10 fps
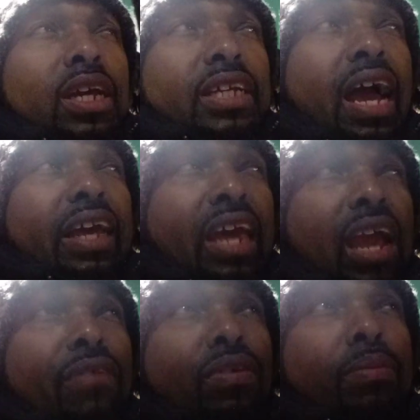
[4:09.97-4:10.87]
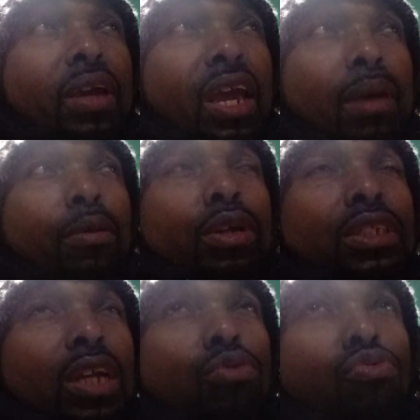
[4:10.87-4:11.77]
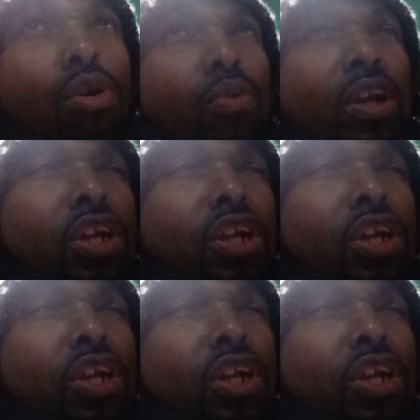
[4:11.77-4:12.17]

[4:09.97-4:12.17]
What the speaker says: Y'all gave them ammo to say, you know what,